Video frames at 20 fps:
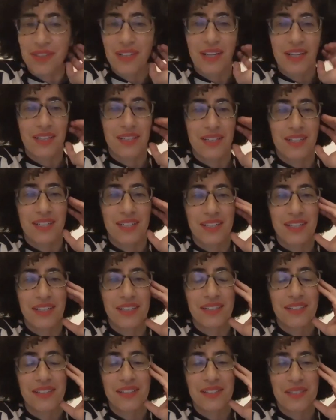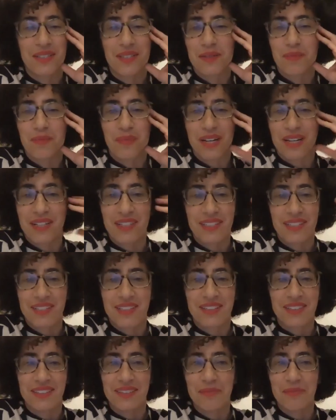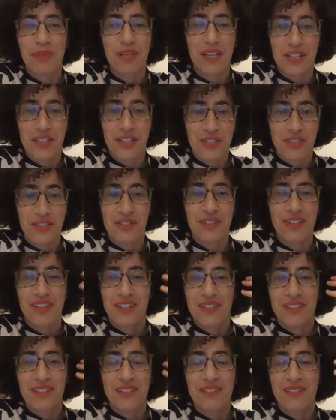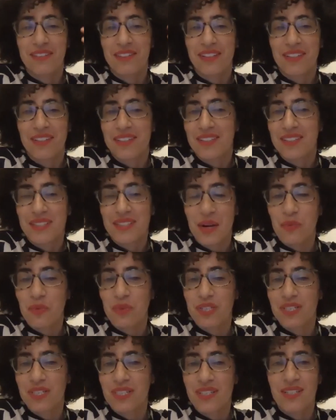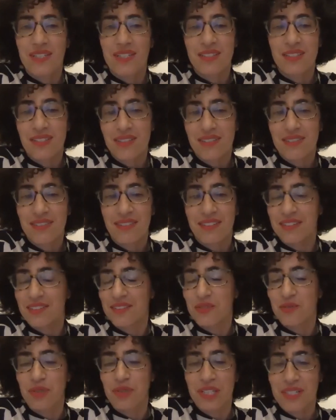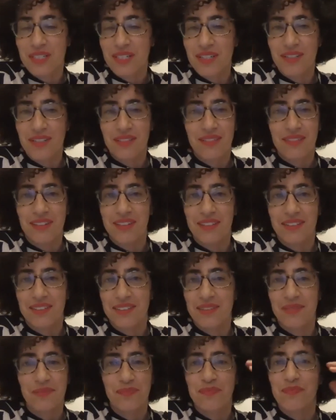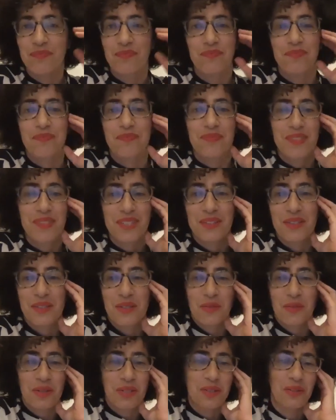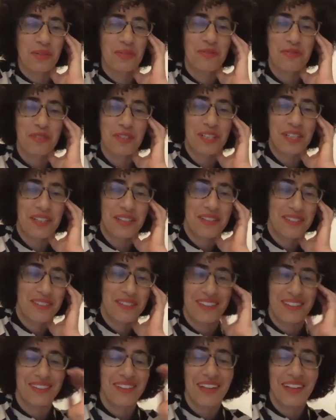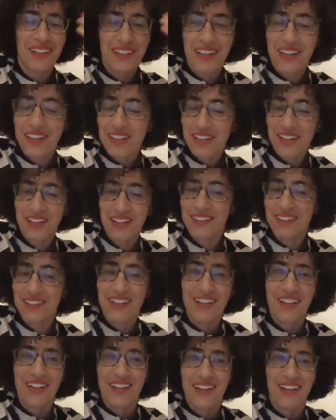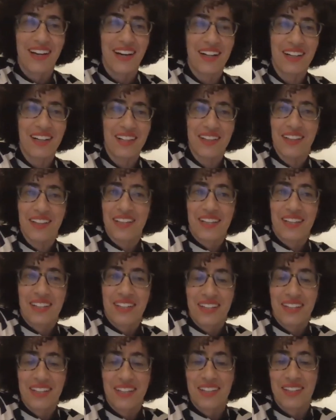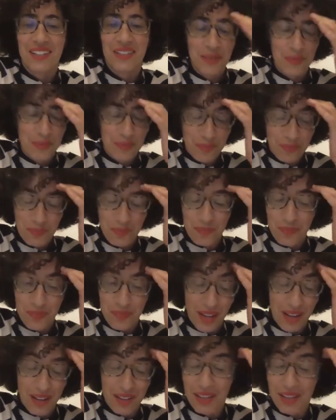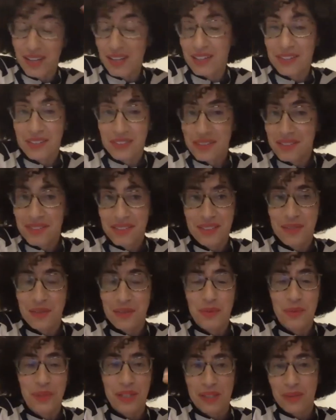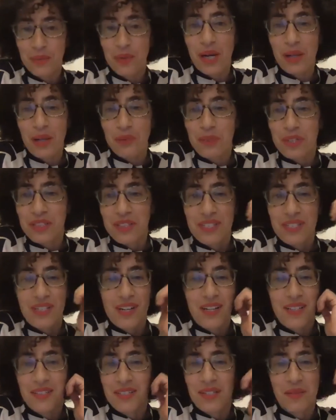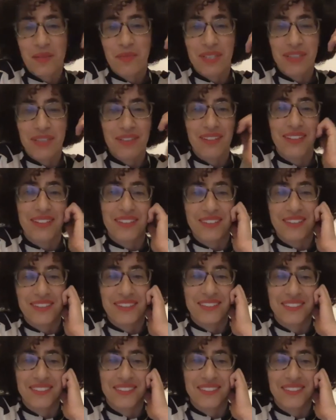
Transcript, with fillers: Like uh, this is my uh, pleasure that uh, someone sees it and reads it, and so I don't feel any, like i I'll I'll um, I'll add while, while, we're discussing, but uh, okay.